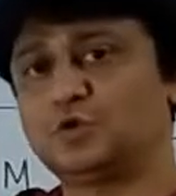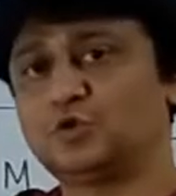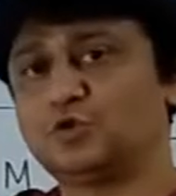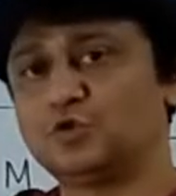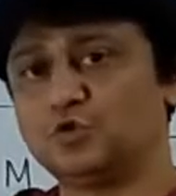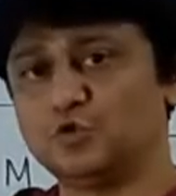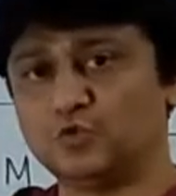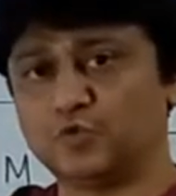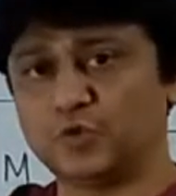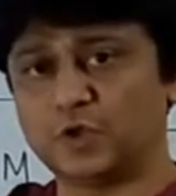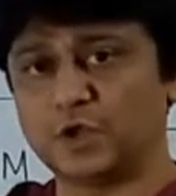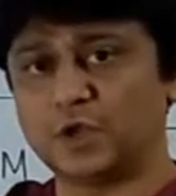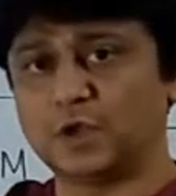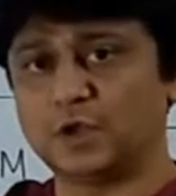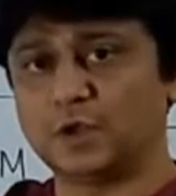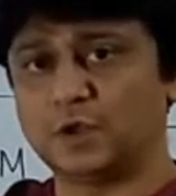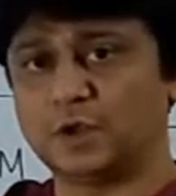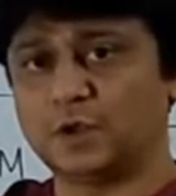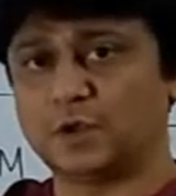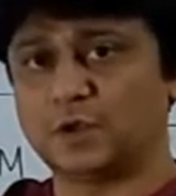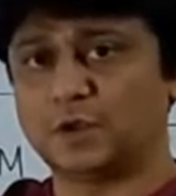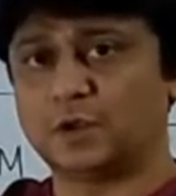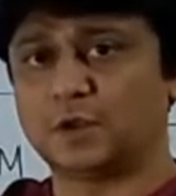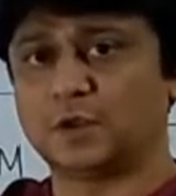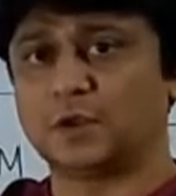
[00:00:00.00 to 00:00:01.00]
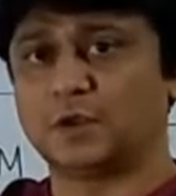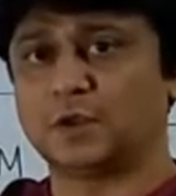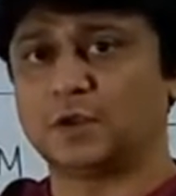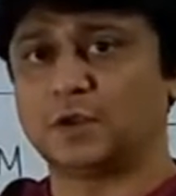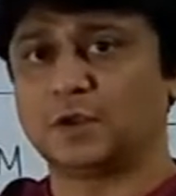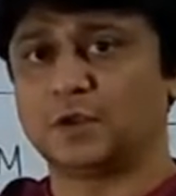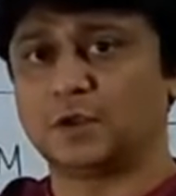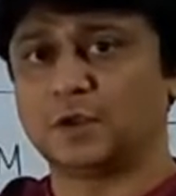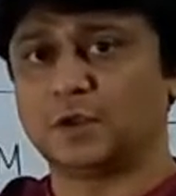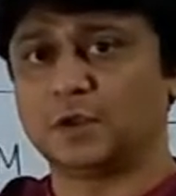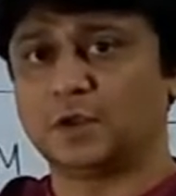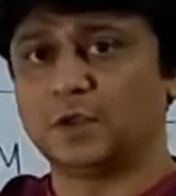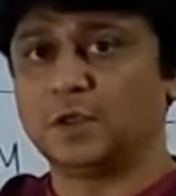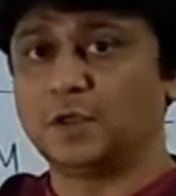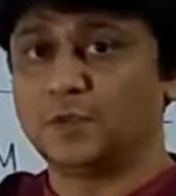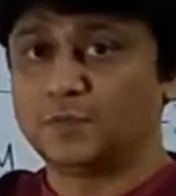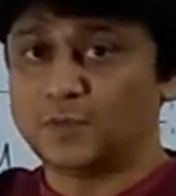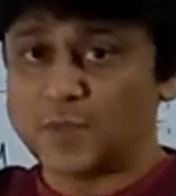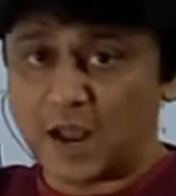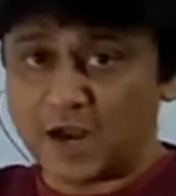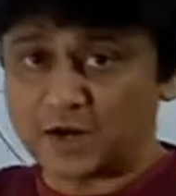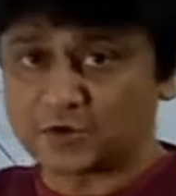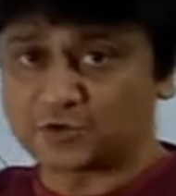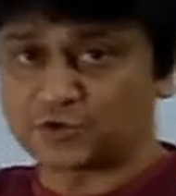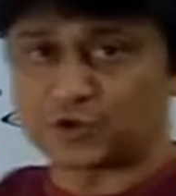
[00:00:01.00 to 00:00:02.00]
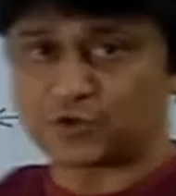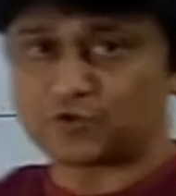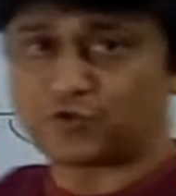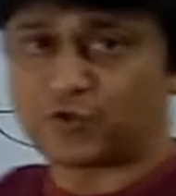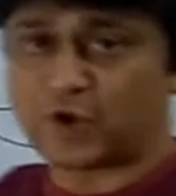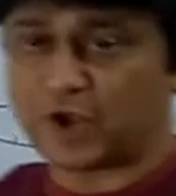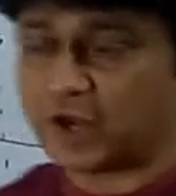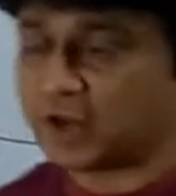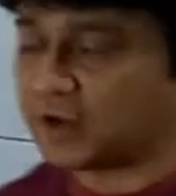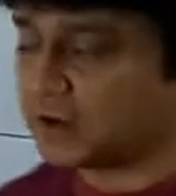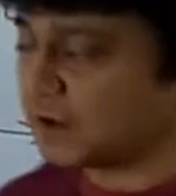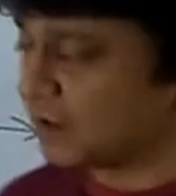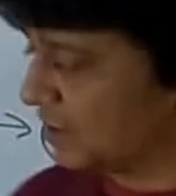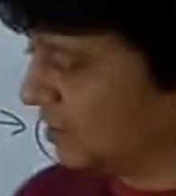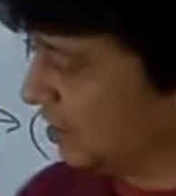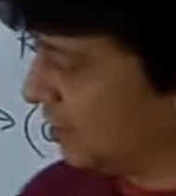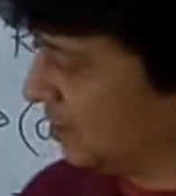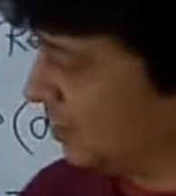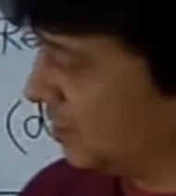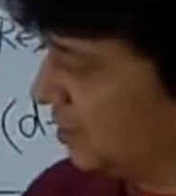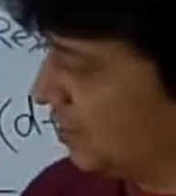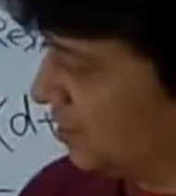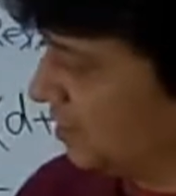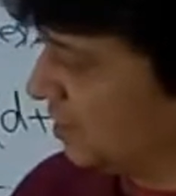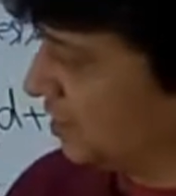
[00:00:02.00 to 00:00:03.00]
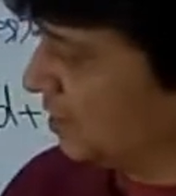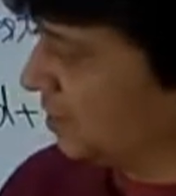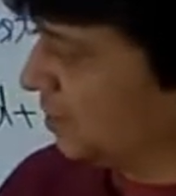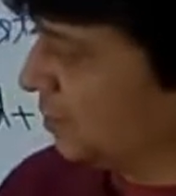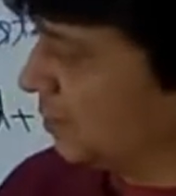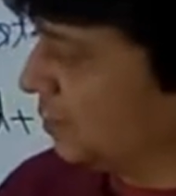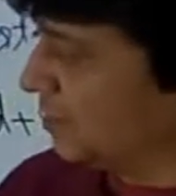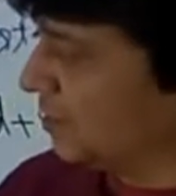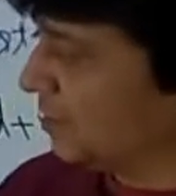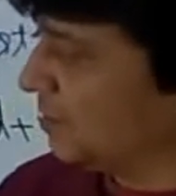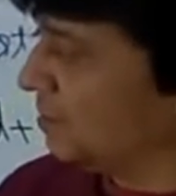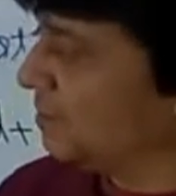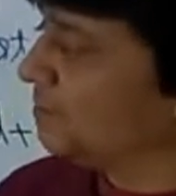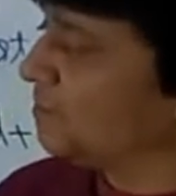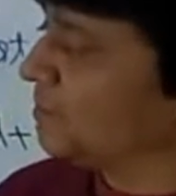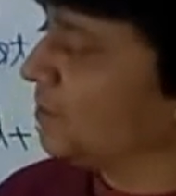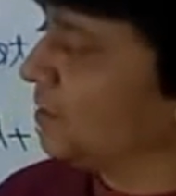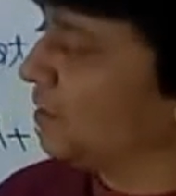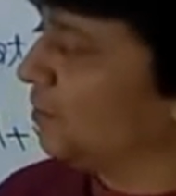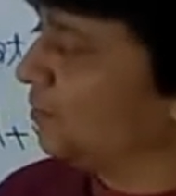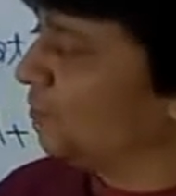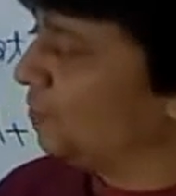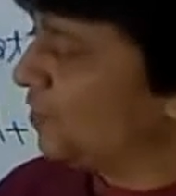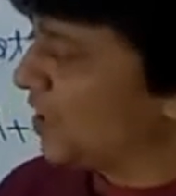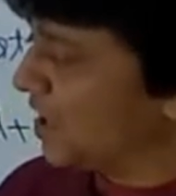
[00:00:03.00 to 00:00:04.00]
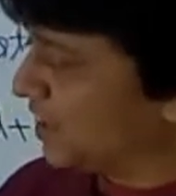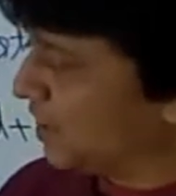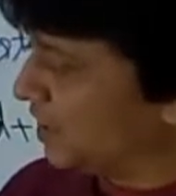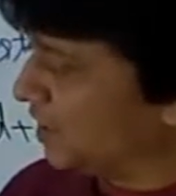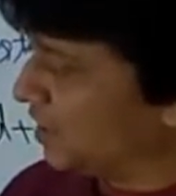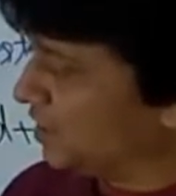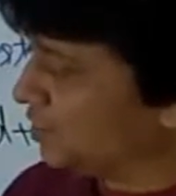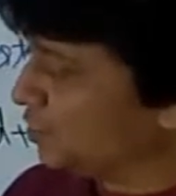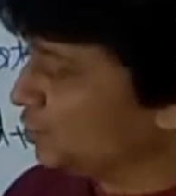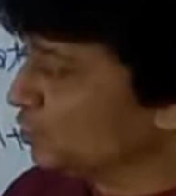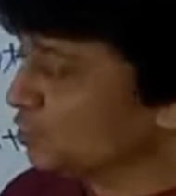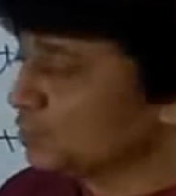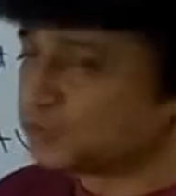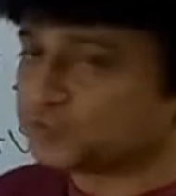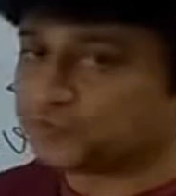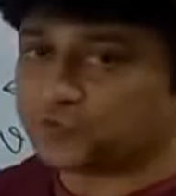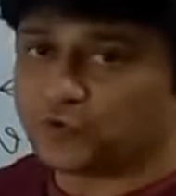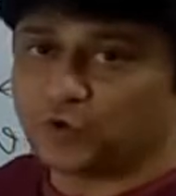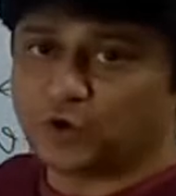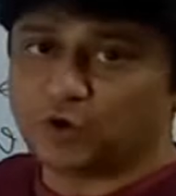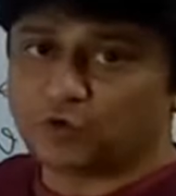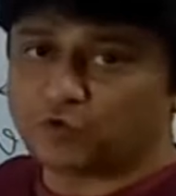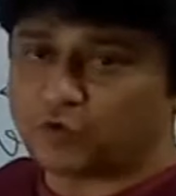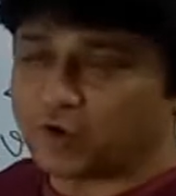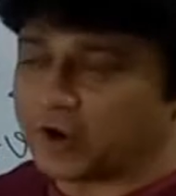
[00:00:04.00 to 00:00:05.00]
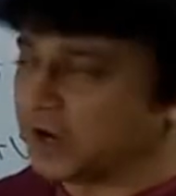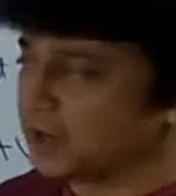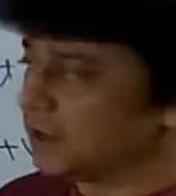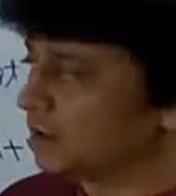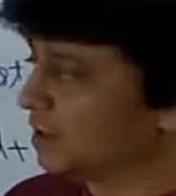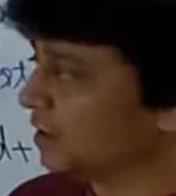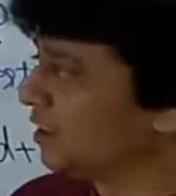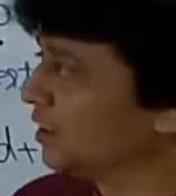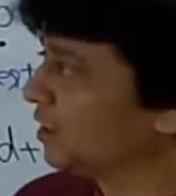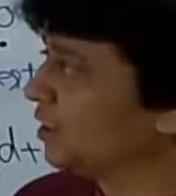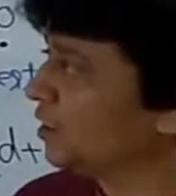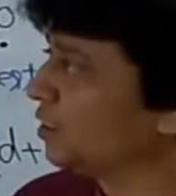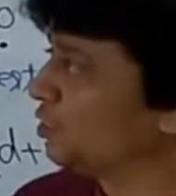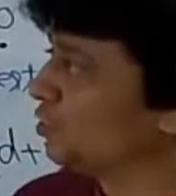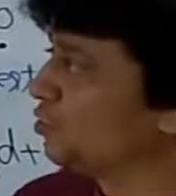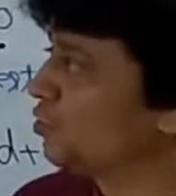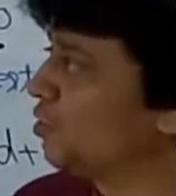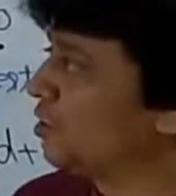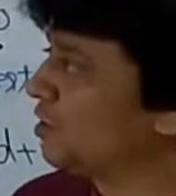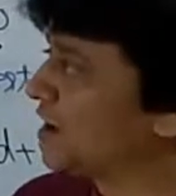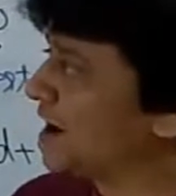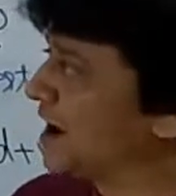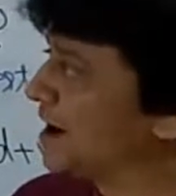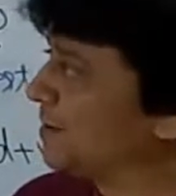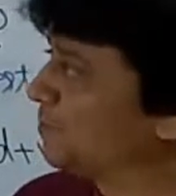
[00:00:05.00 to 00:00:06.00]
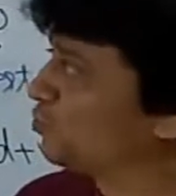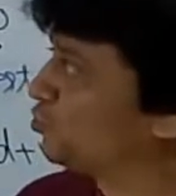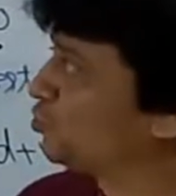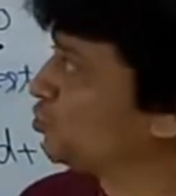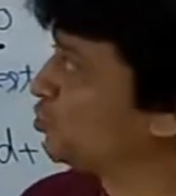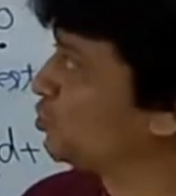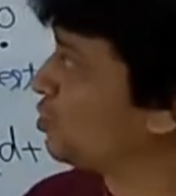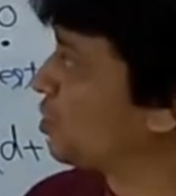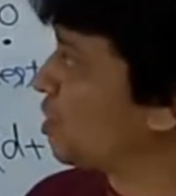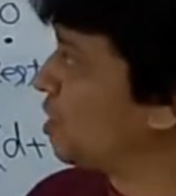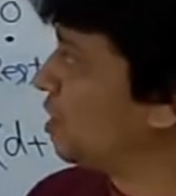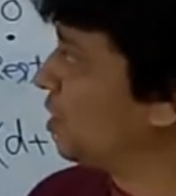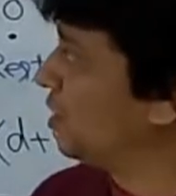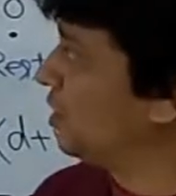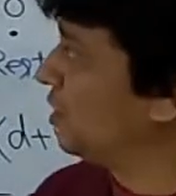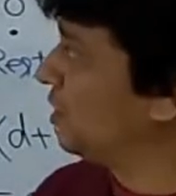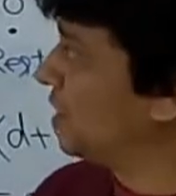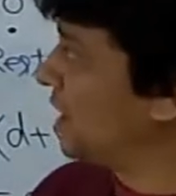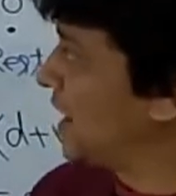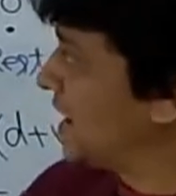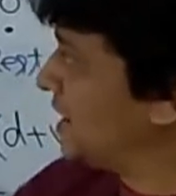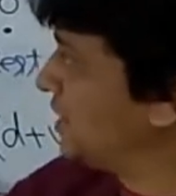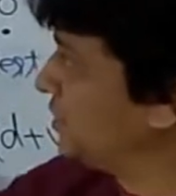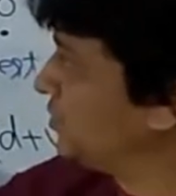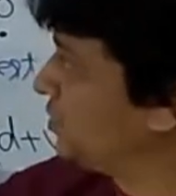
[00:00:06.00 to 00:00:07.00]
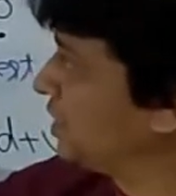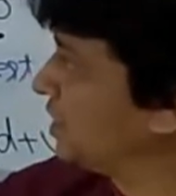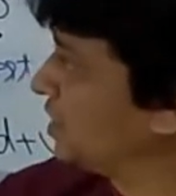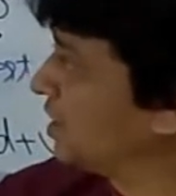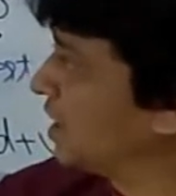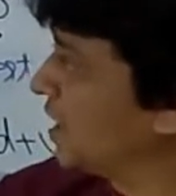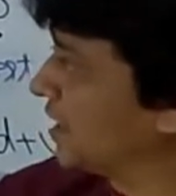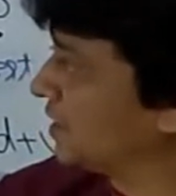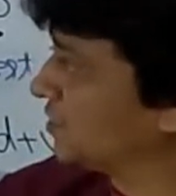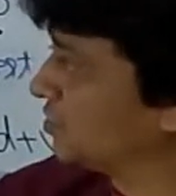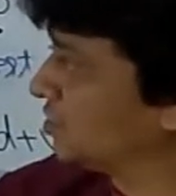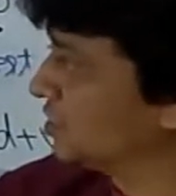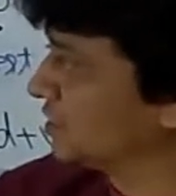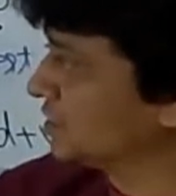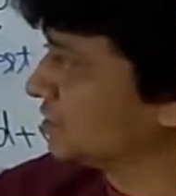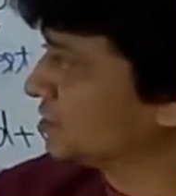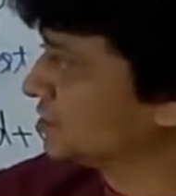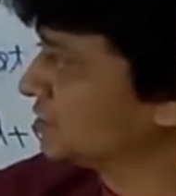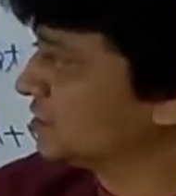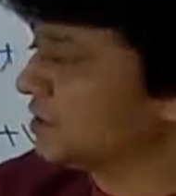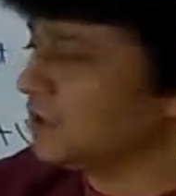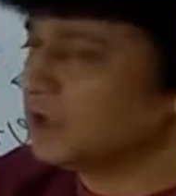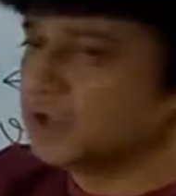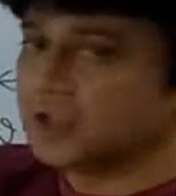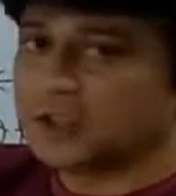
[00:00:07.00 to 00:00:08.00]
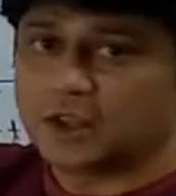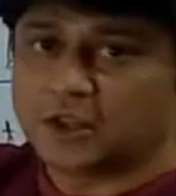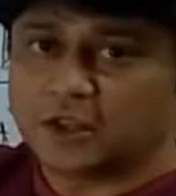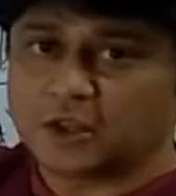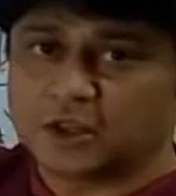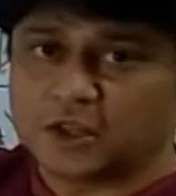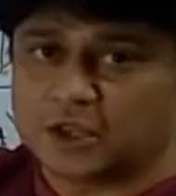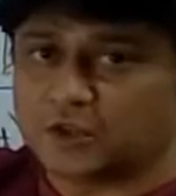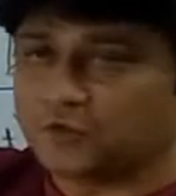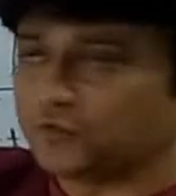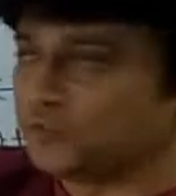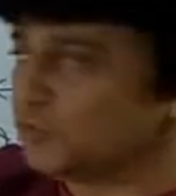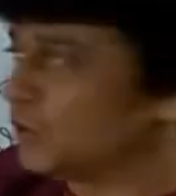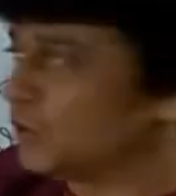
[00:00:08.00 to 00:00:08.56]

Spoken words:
2V. That's a trick. A very useful trick. You don't have to draw anything like this. If